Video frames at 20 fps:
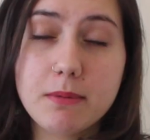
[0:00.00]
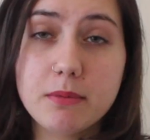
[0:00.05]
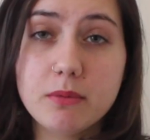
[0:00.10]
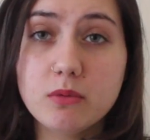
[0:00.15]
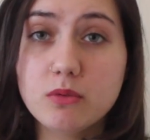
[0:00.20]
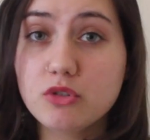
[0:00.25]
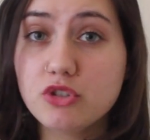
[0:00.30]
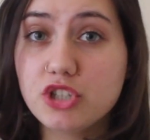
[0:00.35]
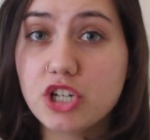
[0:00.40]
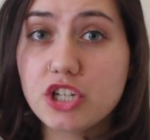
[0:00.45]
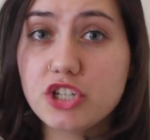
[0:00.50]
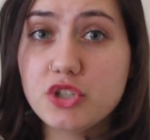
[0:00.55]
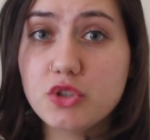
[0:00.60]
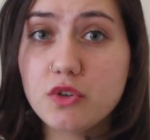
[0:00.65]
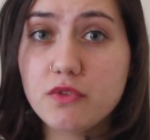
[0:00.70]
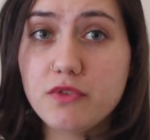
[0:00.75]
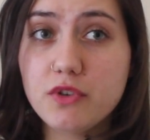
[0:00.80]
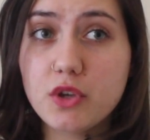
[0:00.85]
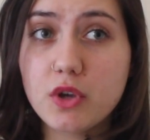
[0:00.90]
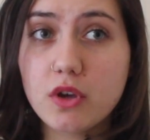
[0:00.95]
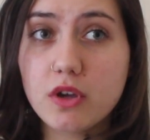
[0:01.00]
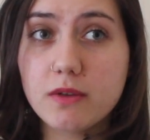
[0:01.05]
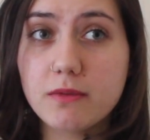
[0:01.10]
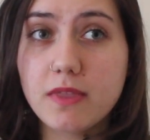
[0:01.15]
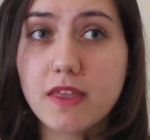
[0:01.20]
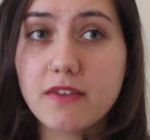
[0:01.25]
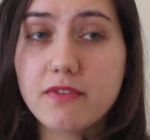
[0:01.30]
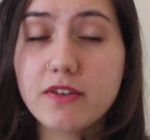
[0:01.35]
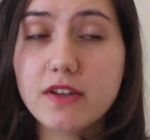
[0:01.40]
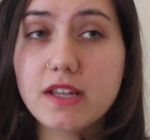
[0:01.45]
people will judge you if you go,
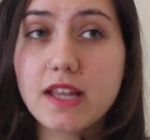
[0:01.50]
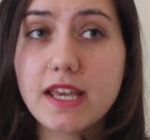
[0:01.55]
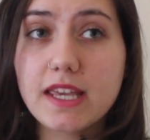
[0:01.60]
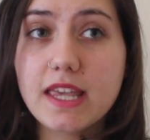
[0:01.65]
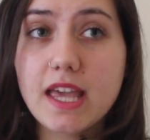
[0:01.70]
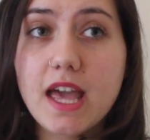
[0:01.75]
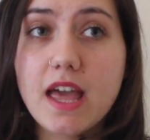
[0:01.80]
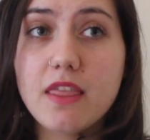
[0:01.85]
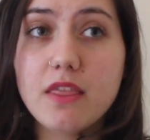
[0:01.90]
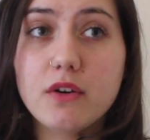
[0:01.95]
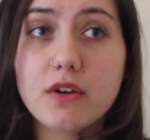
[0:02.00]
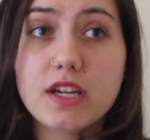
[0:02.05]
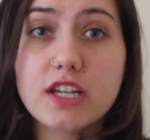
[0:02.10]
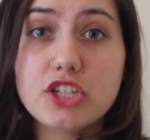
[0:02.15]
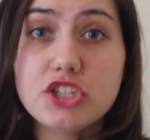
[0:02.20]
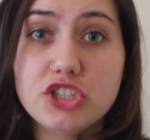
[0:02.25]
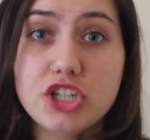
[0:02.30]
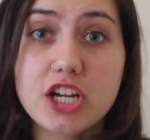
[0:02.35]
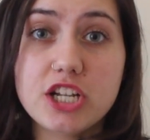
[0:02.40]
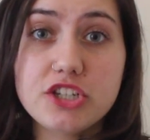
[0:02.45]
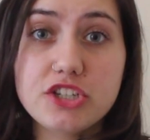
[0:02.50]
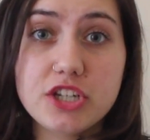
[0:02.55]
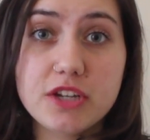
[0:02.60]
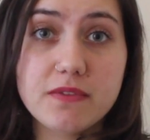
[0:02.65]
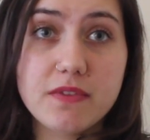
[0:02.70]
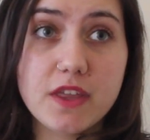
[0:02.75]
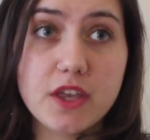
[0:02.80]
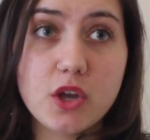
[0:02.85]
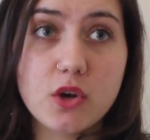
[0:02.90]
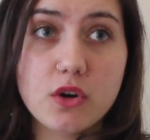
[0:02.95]
they feel like they'll get judged
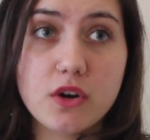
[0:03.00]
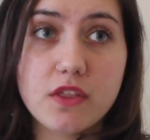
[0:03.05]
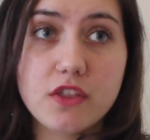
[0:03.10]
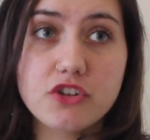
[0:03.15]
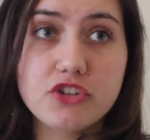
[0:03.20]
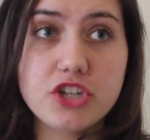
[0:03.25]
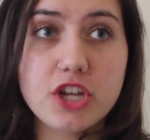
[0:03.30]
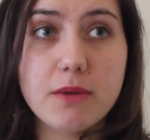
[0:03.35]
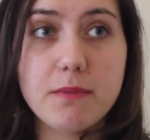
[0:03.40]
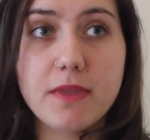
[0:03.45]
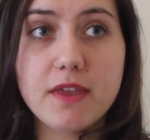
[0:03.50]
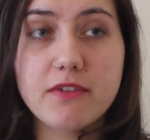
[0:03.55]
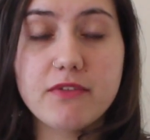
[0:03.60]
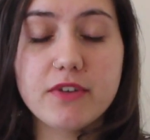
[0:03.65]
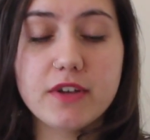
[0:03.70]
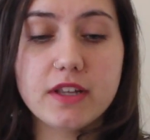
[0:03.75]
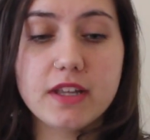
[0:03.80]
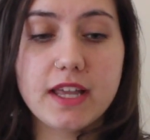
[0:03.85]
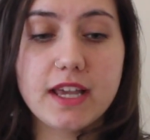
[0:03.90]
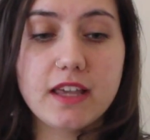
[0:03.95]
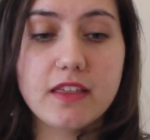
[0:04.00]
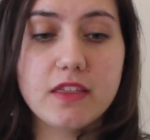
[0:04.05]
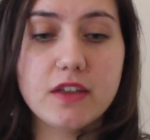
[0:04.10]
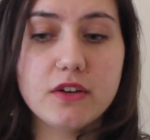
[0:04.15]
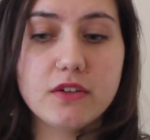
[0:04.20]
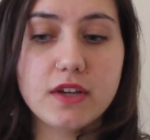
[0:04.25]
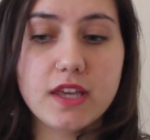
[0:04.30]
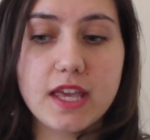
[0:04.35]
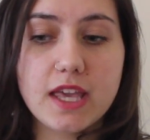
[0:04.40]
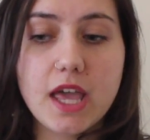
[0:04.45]
if they go to the gym. They feel like
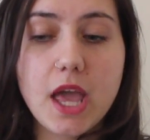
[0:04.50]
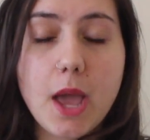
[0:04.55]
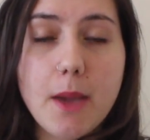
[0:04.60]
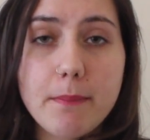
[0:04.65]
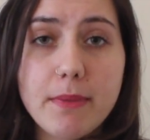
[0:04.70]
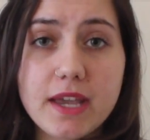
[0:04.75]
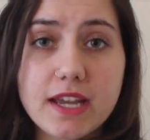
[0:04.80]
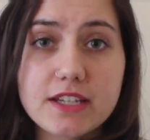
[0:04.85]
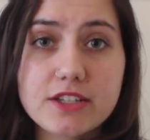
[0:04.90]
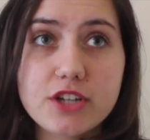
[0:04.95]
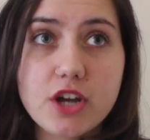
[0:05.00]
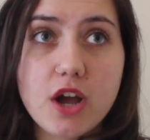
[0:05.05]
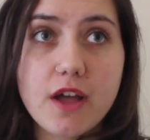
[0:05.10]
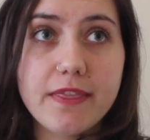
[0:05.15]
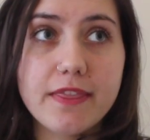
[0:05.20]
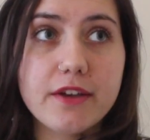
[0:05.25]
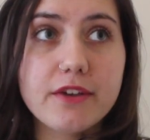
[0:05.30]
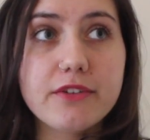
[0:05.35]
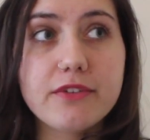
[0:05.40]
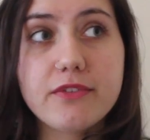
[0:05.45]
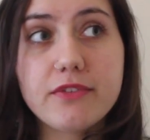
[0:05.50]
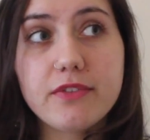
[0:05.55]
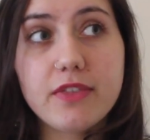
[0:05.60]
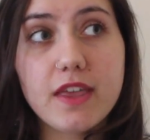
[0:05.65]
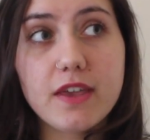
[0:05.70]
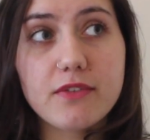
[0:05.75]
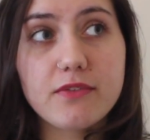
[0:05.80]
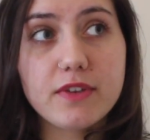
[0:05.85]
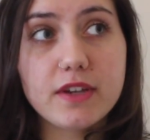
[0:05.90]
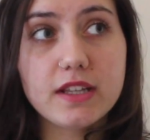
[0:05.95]
they'll get picked on.
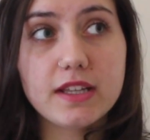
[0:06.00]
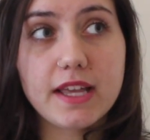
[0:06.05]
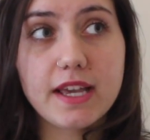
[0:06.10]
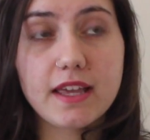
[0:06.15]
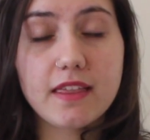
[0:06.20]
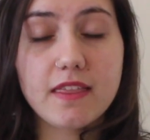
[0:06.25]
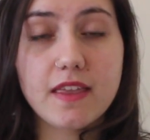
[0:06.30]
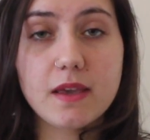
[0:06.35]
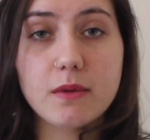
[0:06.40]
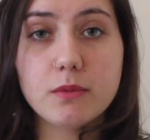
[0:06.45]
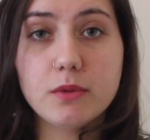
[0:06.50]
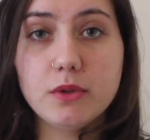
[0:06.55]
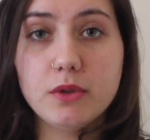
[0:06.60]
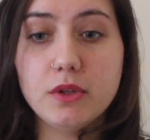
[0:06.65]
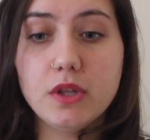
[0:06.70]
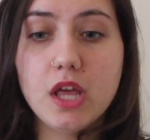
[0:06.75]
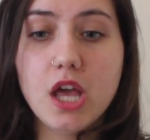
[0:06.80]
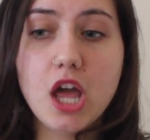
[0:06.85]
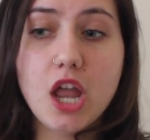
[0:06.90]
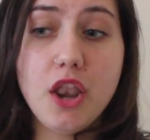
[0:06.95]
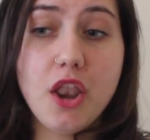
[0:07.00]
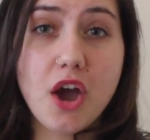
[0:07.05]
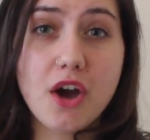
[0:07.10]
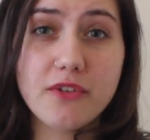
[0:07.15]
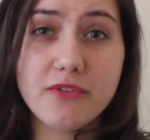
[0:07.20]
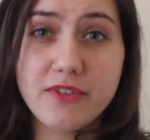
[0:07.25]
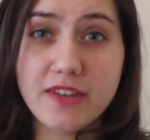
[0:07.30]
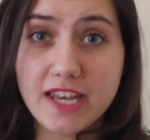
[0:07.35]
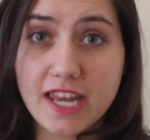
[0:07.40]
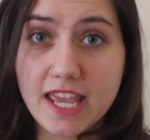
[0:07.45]
They feel like they will
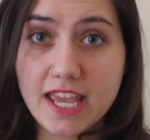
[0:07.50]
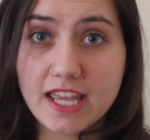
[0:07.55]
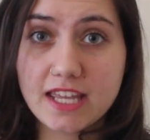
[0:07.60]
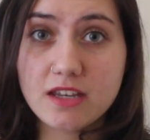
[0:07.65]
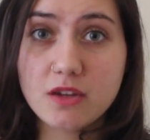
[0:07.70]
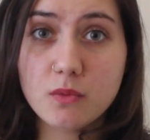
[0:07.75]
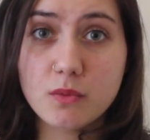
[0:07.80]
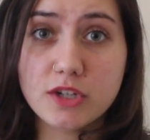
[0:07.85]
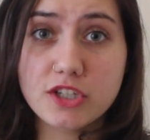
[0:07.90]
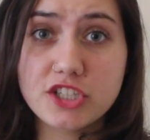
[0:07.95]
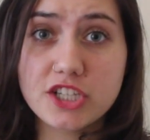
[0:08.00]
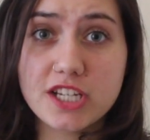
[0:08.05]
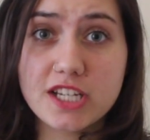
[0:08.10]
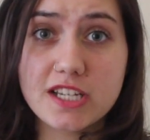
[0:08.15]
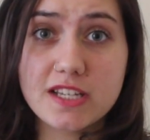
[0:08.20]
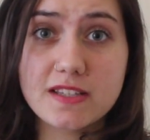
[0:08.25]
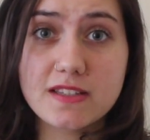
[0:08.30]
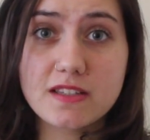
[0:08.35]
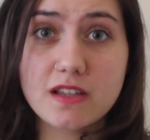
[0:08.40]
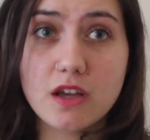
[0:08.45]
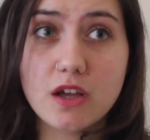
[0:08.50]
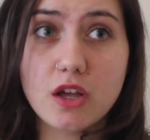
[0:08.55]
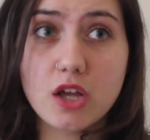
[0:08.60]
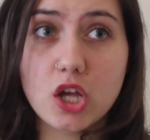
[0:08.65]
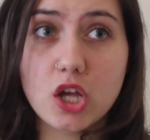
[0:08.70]
not fit in, which is,